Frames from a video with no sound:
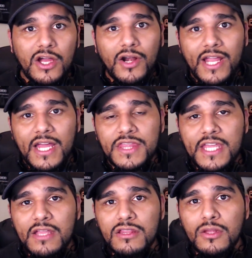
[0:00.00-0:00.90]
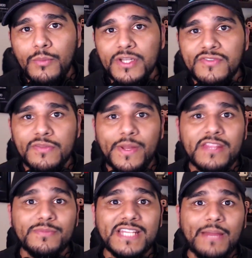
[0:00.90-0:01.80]
All right, guys, thank you so much for spending
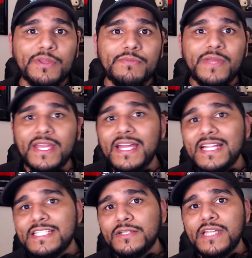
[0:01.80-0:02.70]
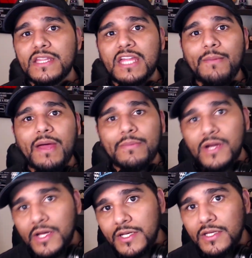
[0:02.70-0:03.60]
some time with me. Till next time, I'm
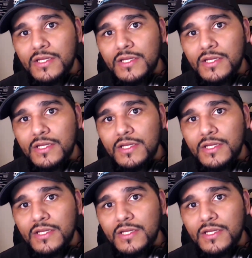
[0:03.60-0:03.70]
gone.